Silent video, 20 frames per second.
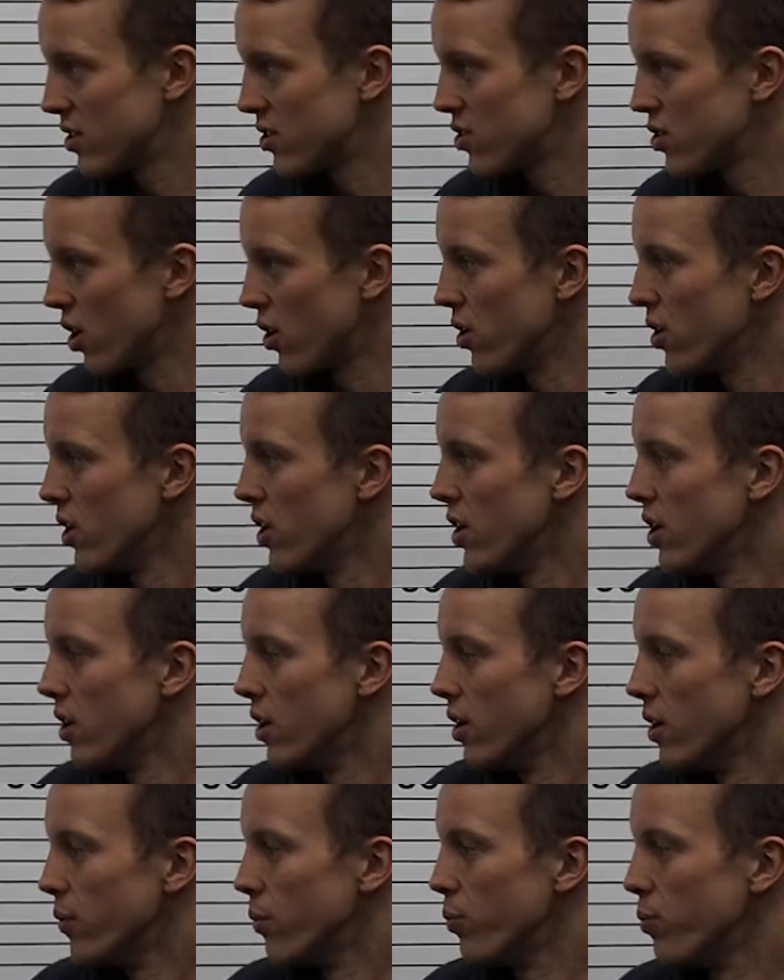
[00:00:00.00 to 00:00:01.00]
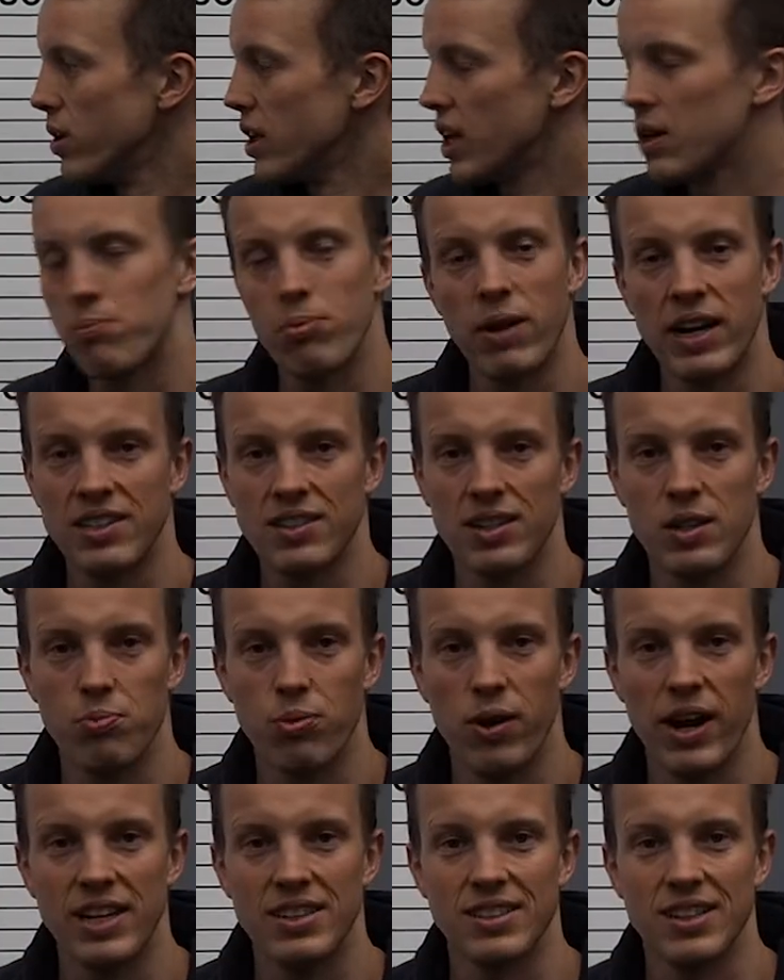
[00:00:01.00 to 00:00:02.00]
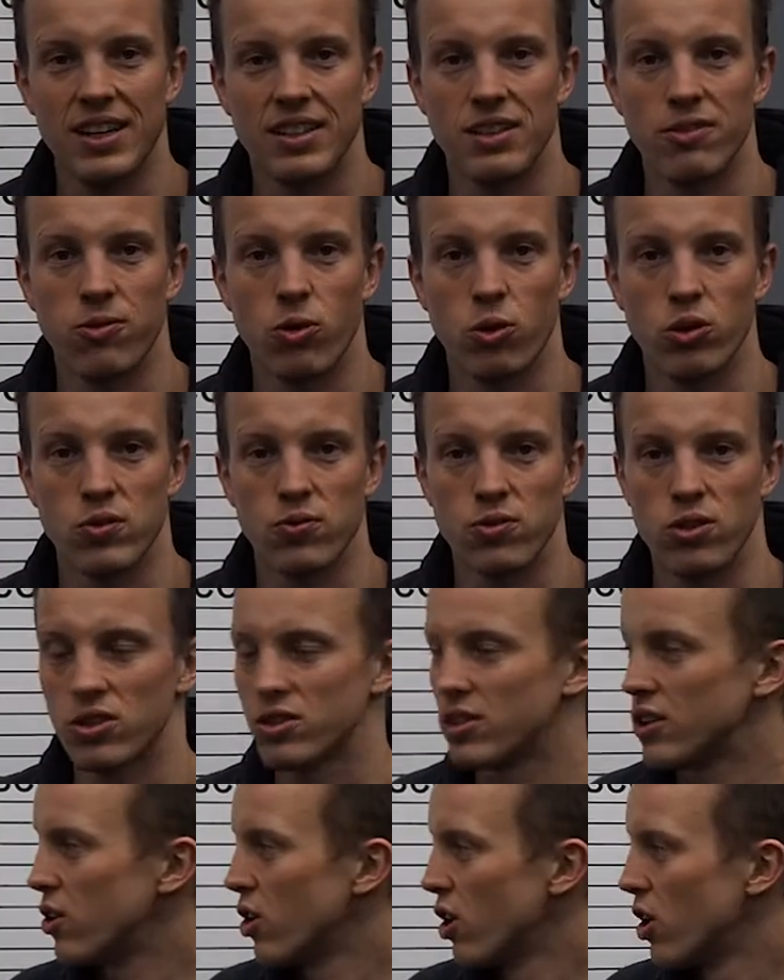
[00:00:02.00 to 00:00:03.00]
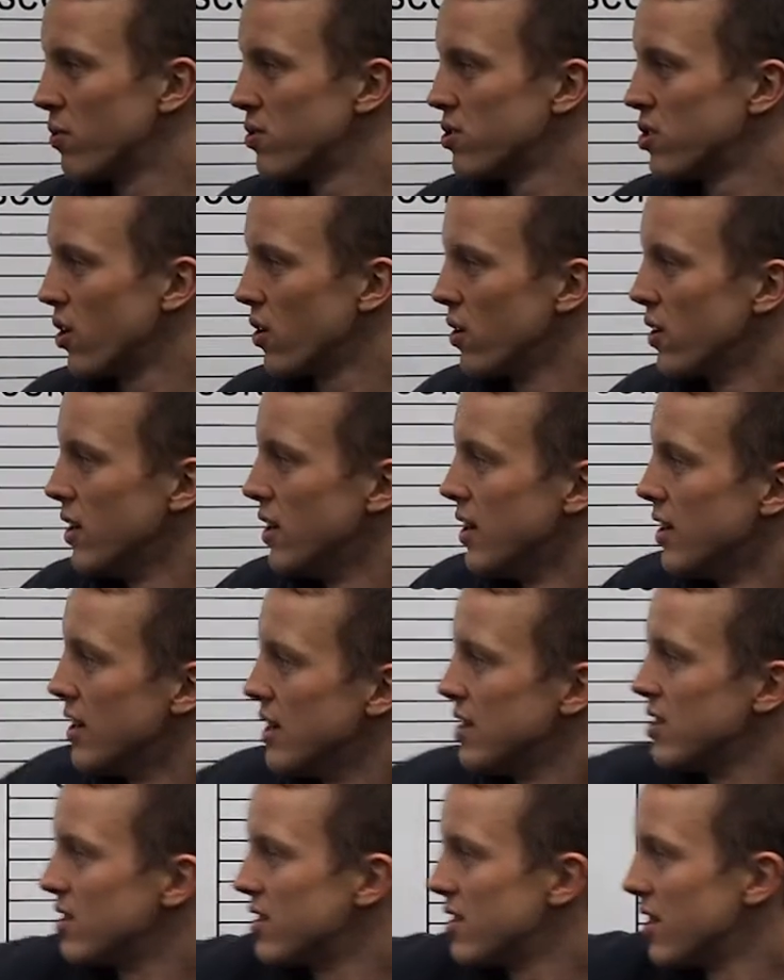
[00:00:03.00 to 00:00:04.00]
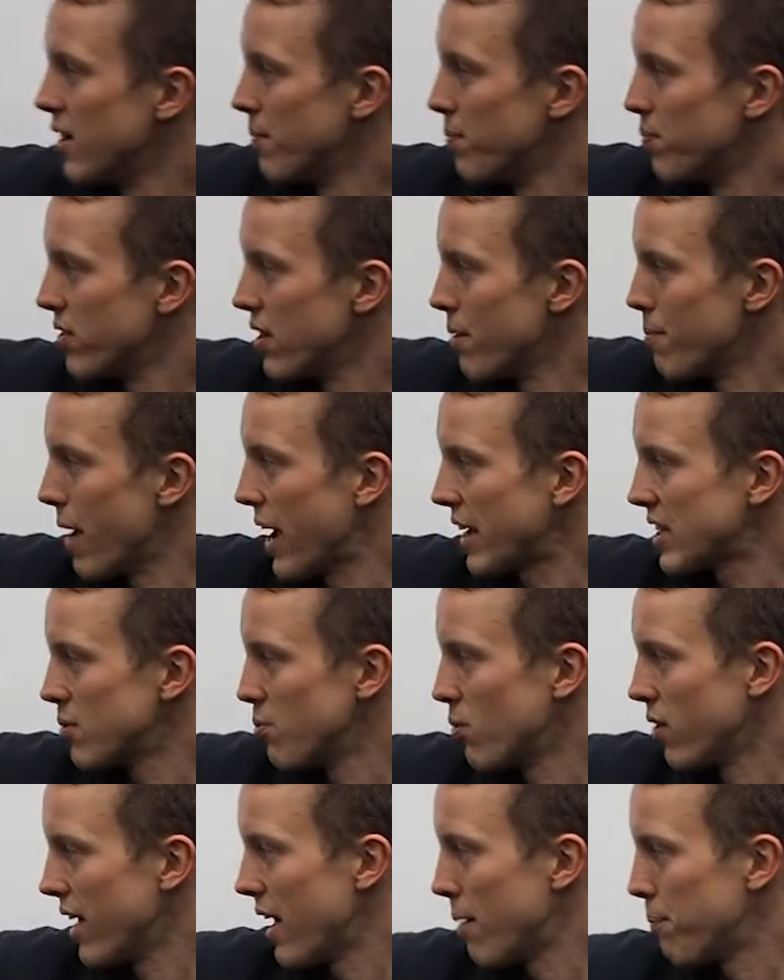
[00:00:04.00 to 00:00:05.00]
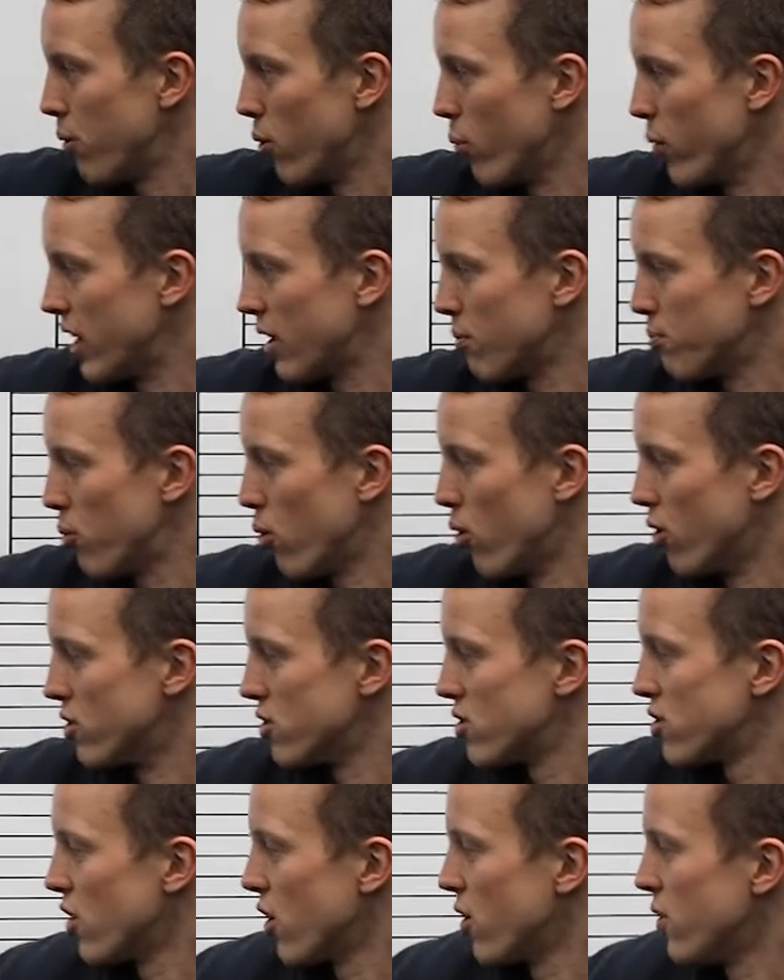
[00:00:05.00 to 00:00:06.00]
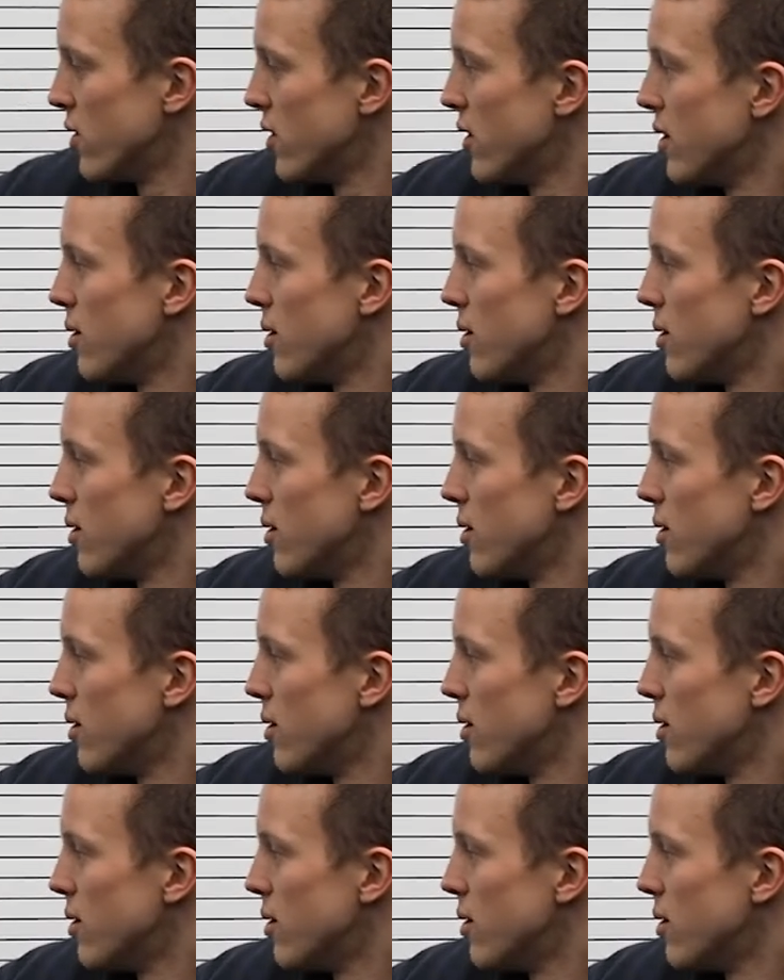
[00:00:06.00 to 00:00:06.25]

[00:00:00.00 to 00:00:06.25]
So you can basically break down the force velocity curve. So this is the maximal output we can put. So